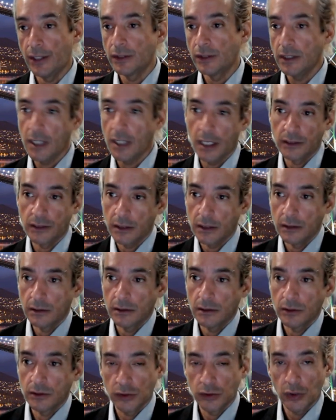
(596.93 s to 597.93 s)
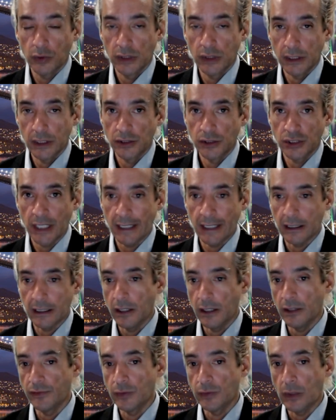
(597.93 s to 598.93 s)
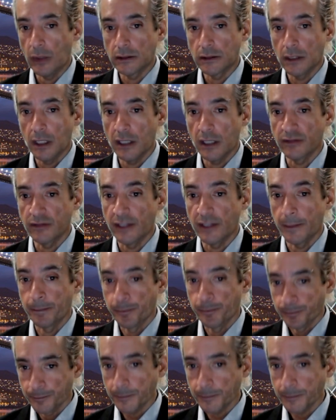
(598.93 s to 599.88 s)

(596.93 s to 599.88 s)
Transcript: And you guys can tune in and check it out if you want. It's a lot of fun.